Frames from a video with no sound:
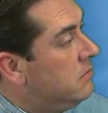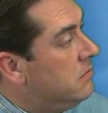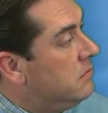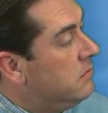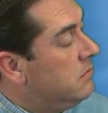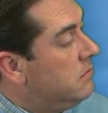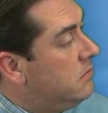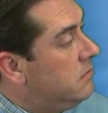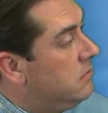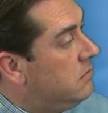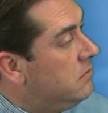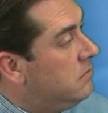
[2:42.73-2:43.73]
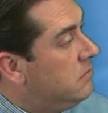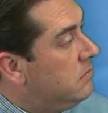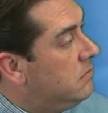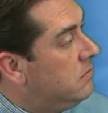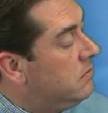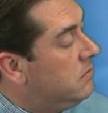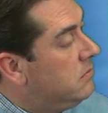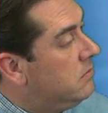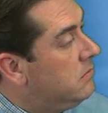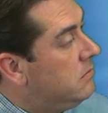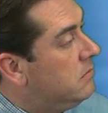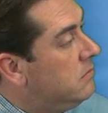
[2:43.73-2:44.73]

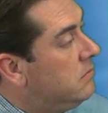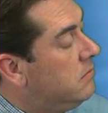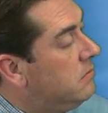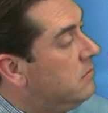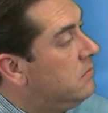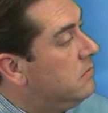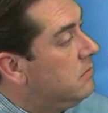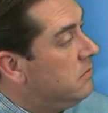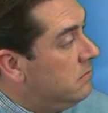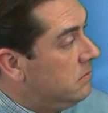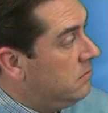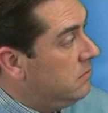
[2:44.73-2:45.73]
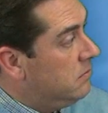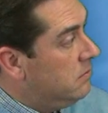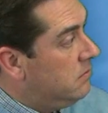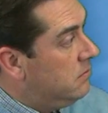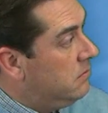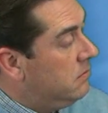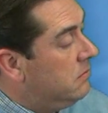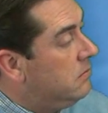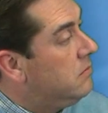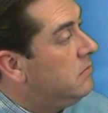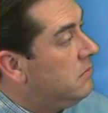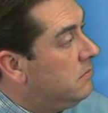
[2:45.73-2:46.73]

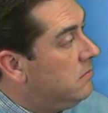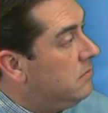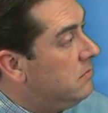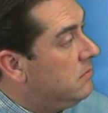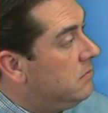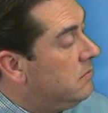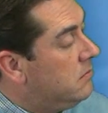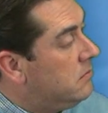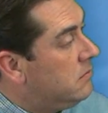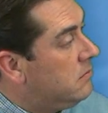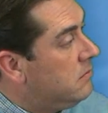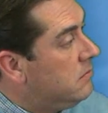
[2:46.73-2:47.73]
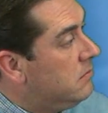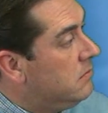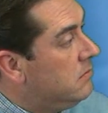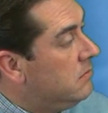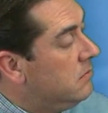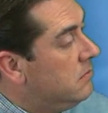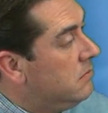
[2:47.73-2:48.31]
(silent)